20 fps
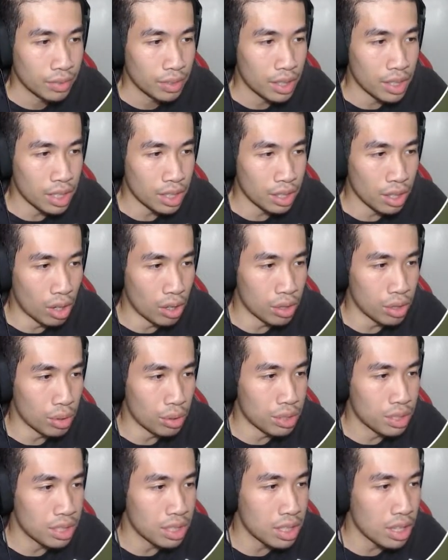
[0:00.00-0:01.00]
This is also
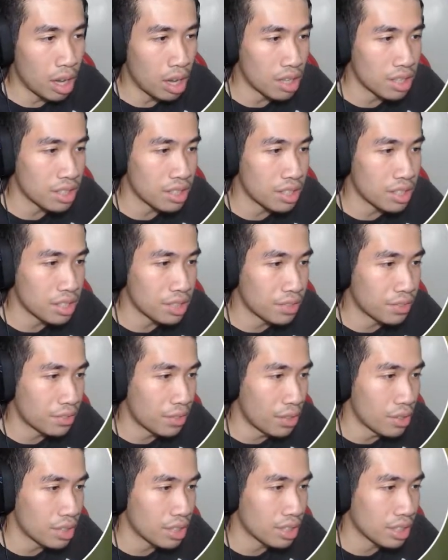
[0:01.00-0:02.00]
Dion's
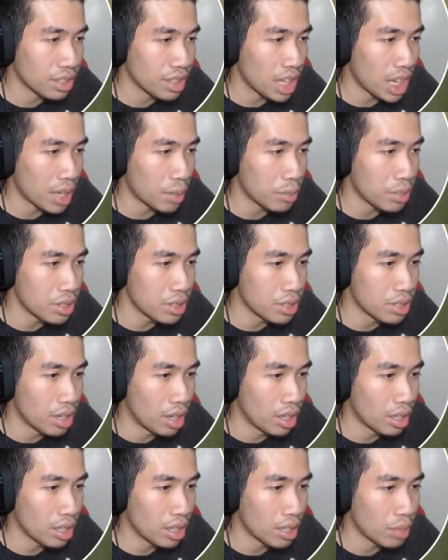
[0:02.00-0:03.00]
first game. He's
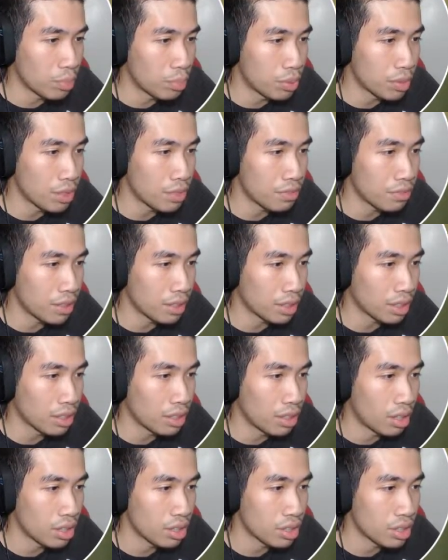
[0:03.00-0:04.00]
done a pretty fucking
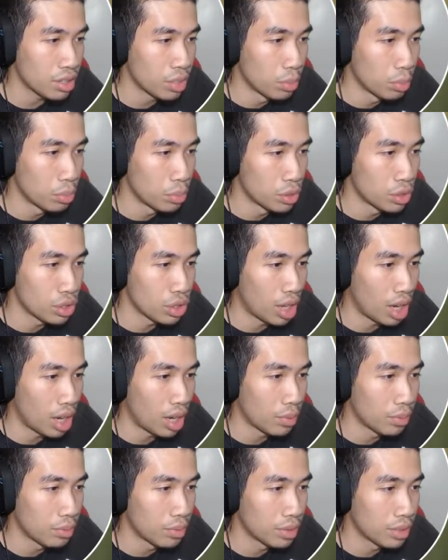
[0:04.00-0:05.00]
awesome
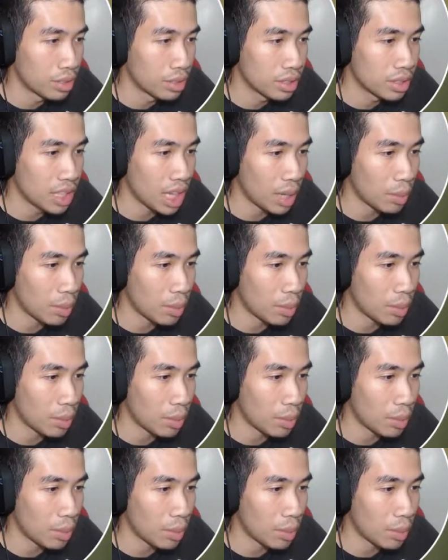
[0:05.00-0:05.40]
job game